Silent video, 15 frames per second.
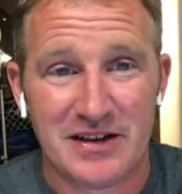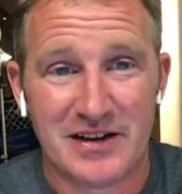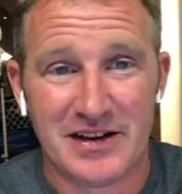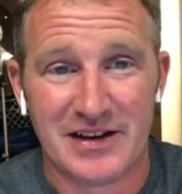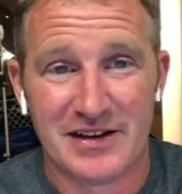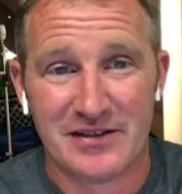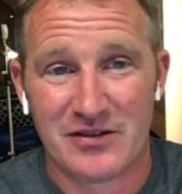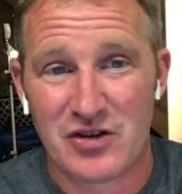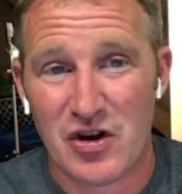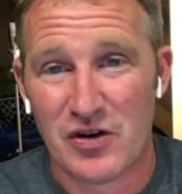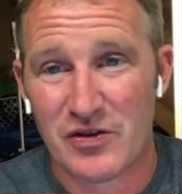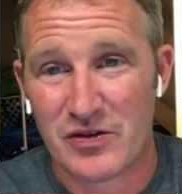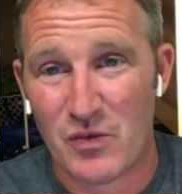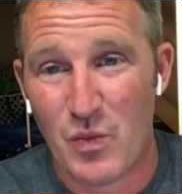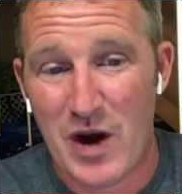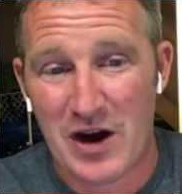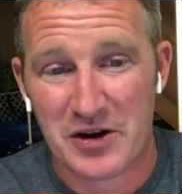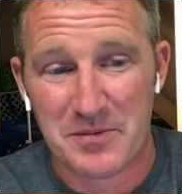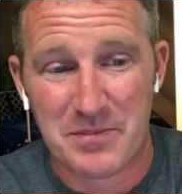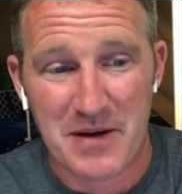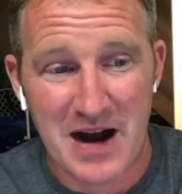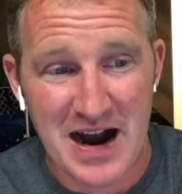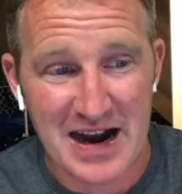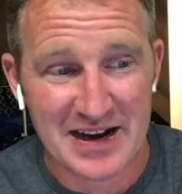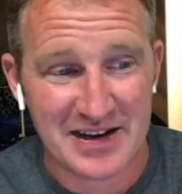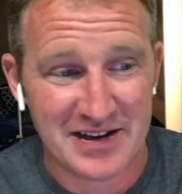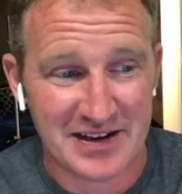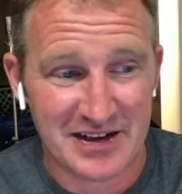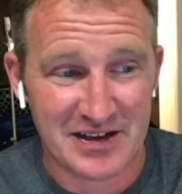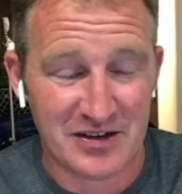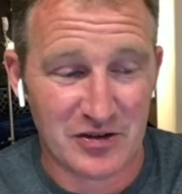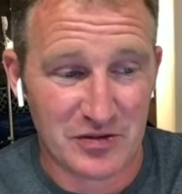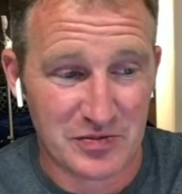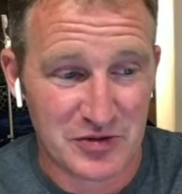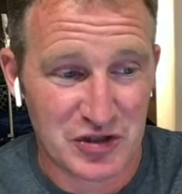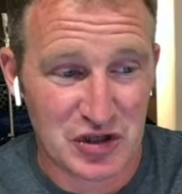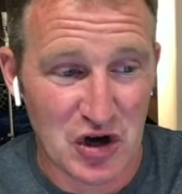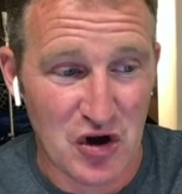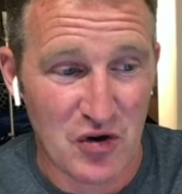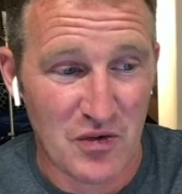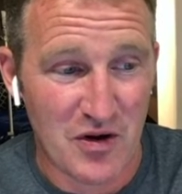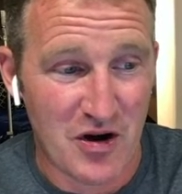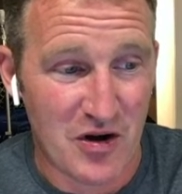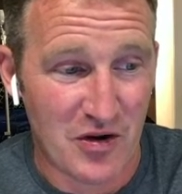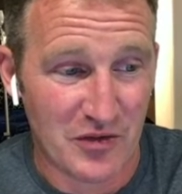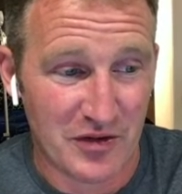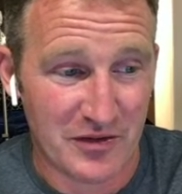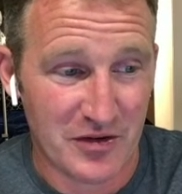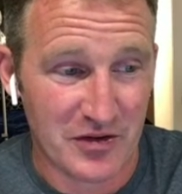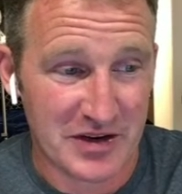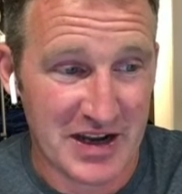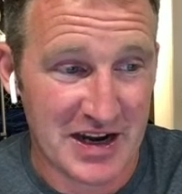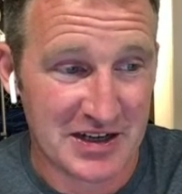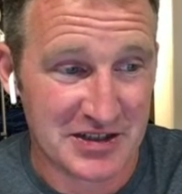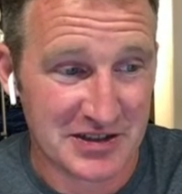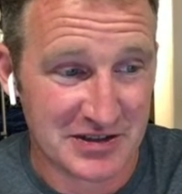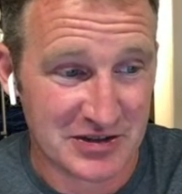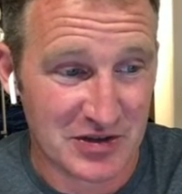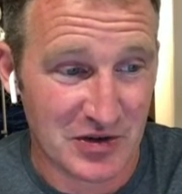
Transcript: and go to where to buy and it'll show all the locations.